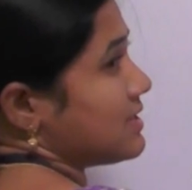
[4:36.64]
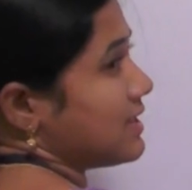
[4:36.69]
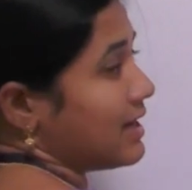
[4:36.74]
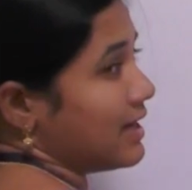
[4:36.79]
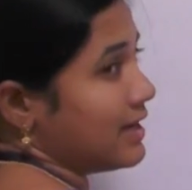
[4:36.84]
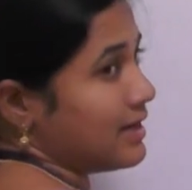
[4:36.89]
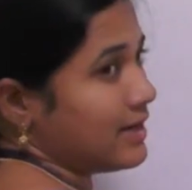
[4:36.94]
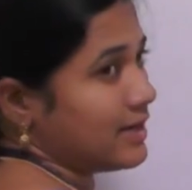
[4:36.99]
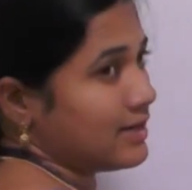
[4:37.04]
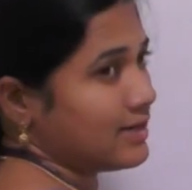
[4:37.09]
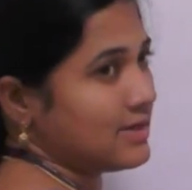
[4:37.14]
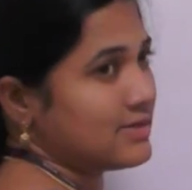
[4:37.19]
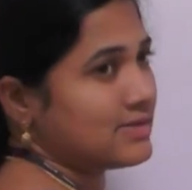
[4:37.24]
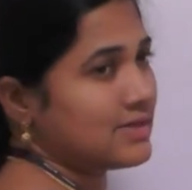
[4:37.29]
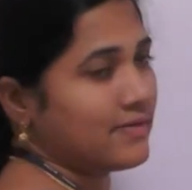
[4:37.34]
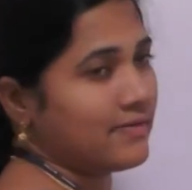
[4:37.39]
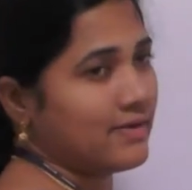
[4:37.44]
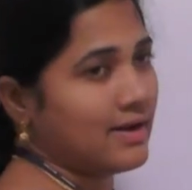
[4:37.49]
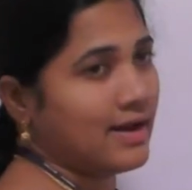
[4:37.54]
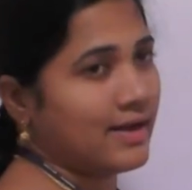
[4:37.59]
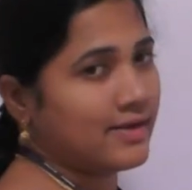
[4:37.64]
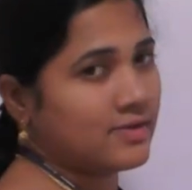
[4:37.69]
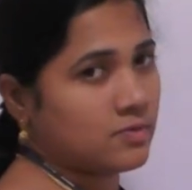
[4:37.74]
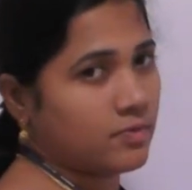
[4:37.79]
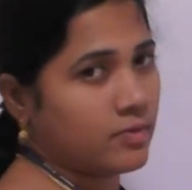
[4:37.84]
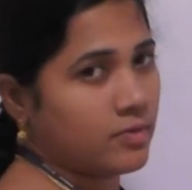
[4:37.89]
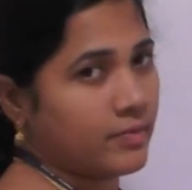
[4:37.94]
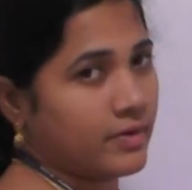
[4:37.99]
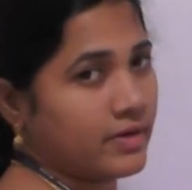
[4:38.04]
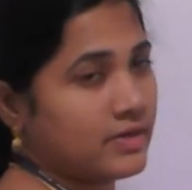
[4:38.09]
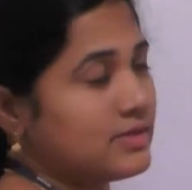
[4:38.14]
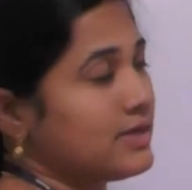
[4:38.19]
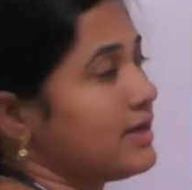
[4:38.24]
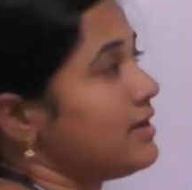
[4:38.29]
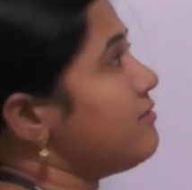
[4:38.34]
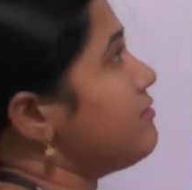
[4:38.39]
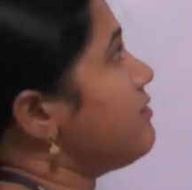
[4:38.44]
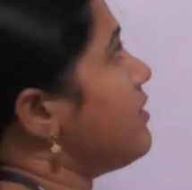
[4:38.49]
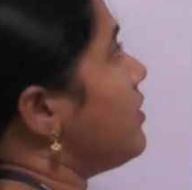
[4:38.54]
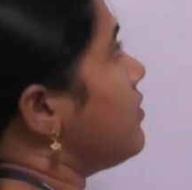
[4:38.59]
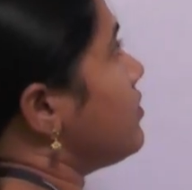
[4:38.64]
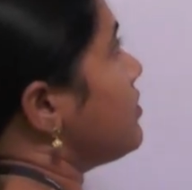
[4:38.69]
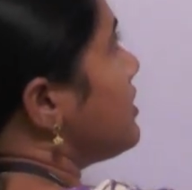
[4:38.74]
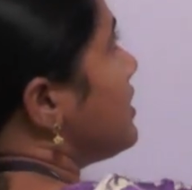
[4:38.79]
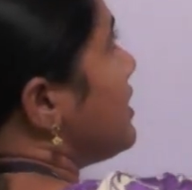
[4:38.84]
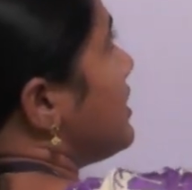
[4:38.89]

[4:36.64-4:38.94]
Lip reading: they conducted several experiments and found